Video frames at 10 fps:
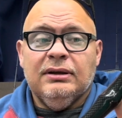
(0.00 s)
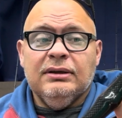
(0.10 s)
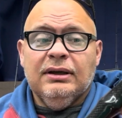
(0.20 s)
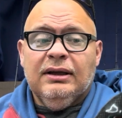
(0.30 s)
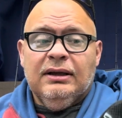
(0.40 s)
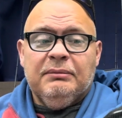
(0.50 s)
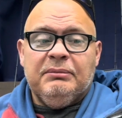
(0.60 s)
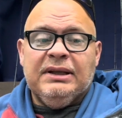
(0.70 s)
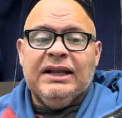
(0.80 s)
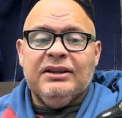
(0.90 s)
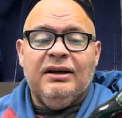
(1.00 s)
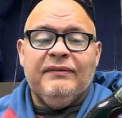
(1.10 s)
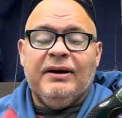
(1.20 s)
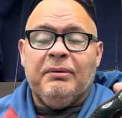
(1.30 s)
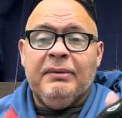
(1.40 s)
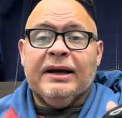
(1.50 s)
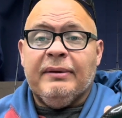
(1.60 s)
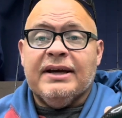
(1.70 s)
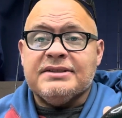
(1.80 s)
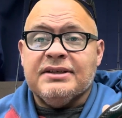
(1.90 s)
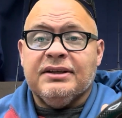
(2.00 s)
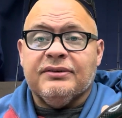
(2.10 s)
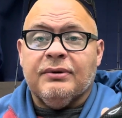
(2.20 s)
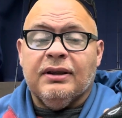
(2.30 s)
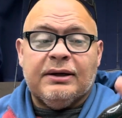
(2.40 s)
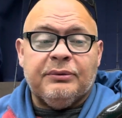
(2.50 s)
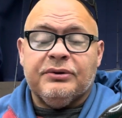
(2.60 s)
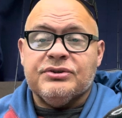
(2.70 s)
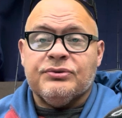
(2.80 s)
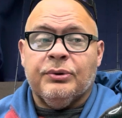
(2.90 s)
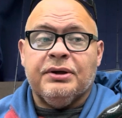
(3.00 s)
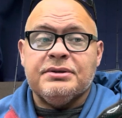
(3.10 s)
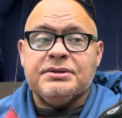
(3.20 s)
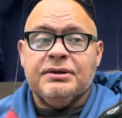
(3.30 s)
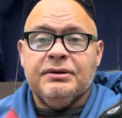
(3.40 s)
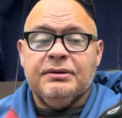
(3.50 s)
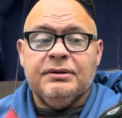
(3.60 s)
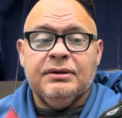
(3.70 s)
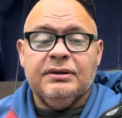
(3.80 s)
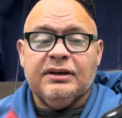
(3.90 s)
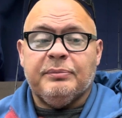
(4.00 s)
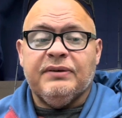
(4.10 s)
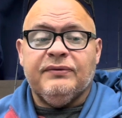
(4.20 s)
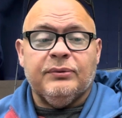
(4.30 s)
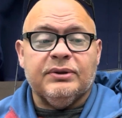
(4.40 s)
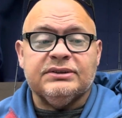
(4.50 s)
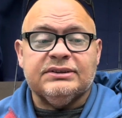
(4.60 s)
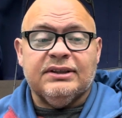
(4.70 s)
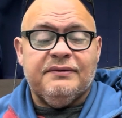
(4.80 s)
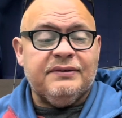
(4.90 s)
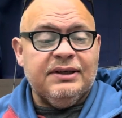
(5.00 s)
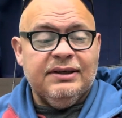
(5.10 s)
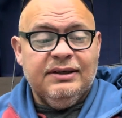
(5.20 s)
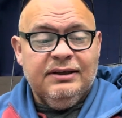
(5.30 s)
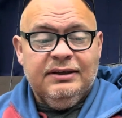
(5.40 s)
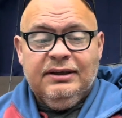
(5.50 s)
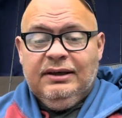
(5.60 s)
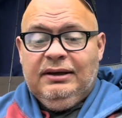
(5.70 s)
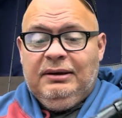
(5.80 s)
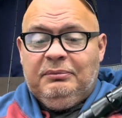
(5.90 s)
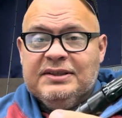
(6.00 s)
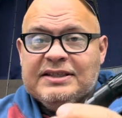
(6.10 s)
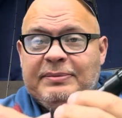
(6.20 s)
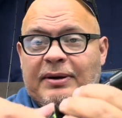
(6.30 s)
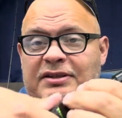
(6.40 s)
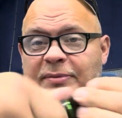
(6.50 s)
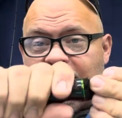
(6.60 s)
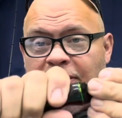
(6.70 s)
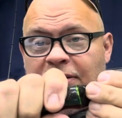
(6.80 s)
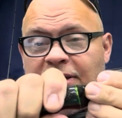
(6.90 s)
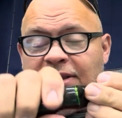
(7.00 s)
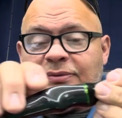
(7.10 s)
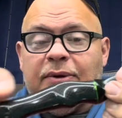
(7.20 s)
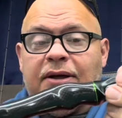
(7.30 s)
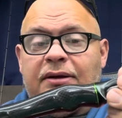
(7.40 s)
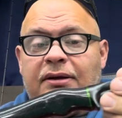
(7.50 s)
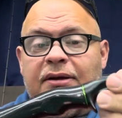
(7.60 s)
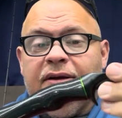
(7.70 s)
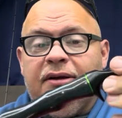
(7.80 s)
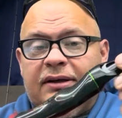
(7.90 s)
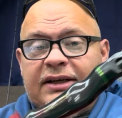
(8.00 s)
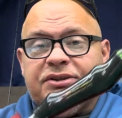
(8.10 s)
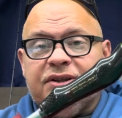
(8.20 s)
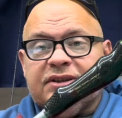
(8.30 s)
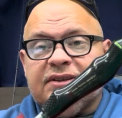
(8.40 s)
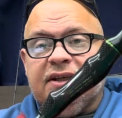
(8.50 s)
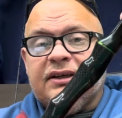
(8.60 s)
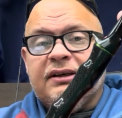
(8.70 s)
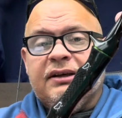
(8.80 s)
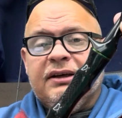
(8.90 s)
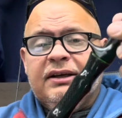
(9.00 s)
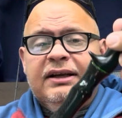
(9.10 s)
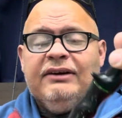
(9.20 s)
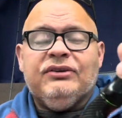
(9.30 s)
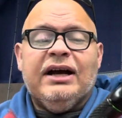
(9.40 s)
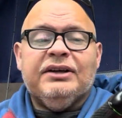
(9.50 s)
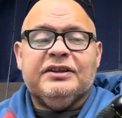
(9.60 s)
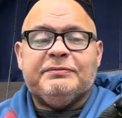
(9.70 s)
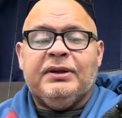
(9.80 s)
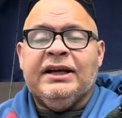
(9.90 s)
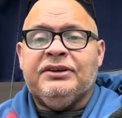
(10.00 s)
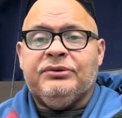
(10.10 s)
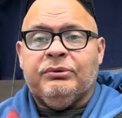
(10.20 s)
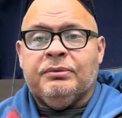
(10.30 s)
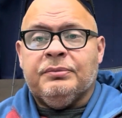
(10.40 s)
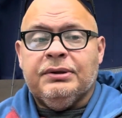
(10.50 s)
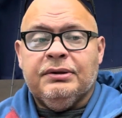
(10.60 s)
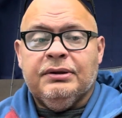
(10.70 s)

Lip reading: I mean, I love how Megabass did this right, like on the destroyers, like the P4s and stuff. This is supposed to be turned this way. As you can see, I tried to explain to them